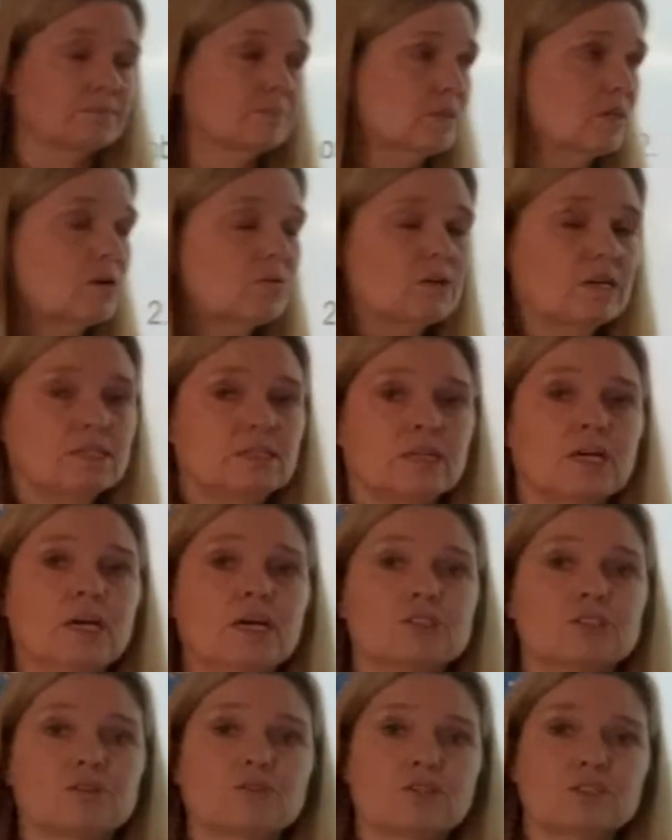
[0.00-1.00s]
All right,
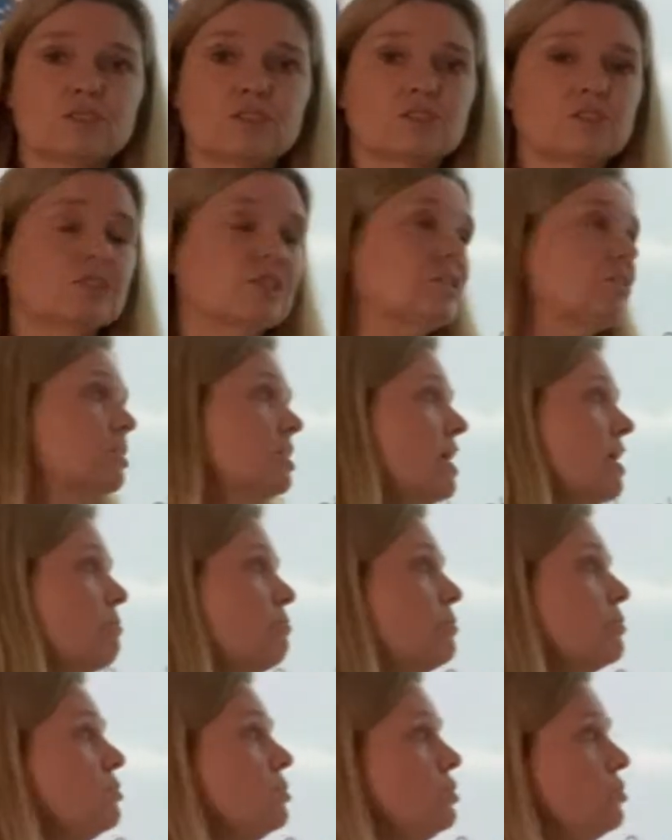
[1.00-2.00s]
so this is an
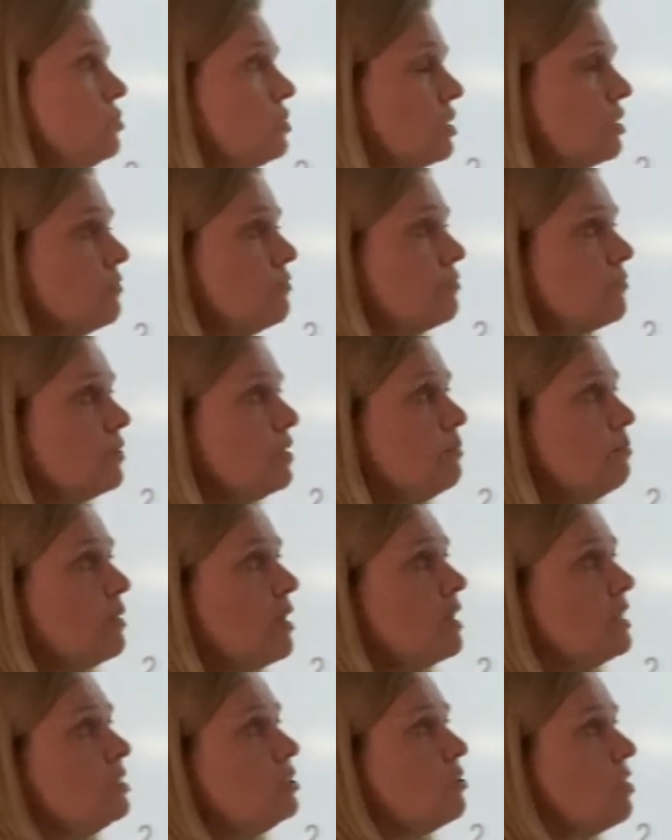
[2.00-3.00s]
example using a free
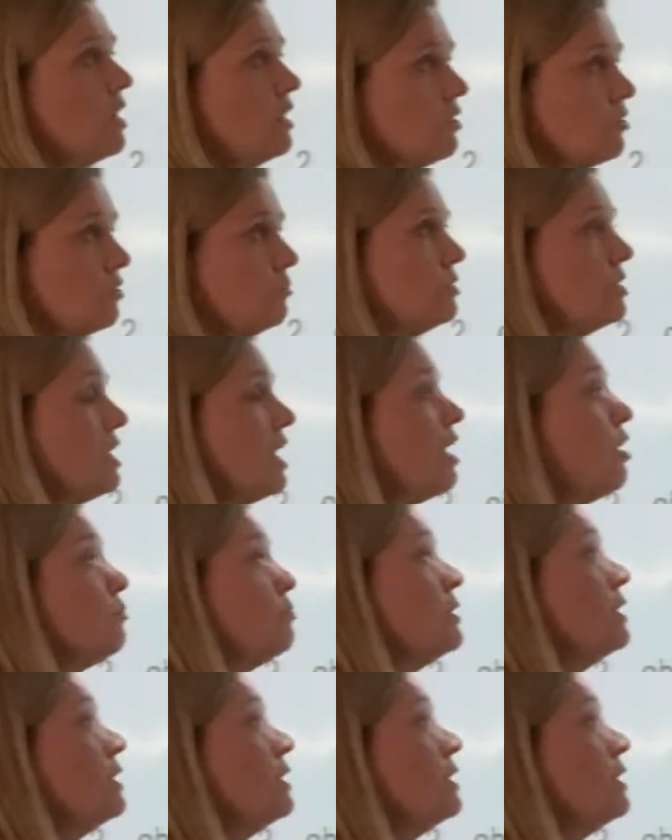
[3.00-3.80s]
body diagram to help